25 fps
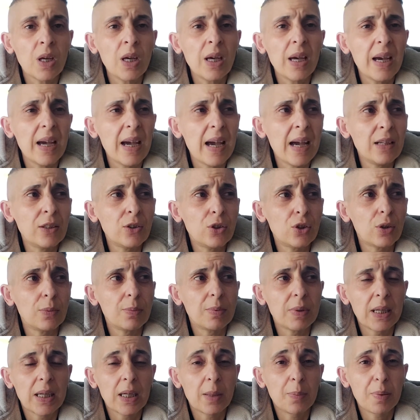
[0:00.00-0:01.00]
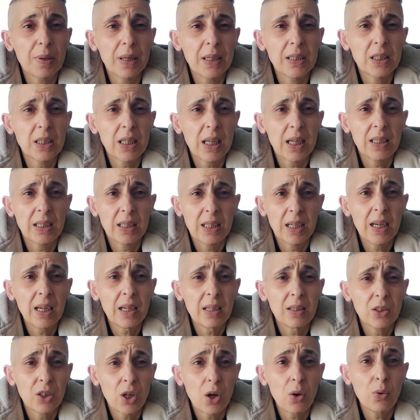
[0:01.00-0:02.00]
It ends up like a place like
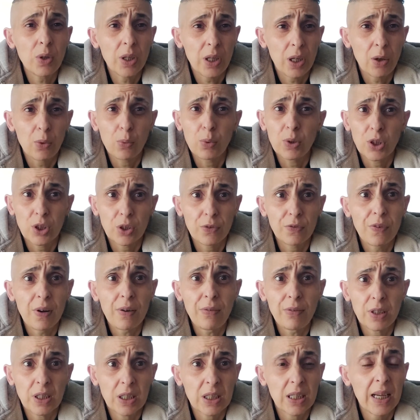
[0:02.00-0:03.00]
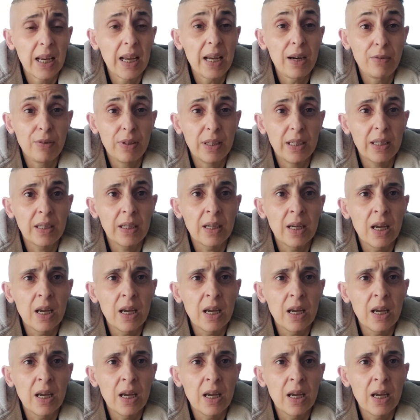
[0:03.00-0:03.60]
Tokyo, which is very scary.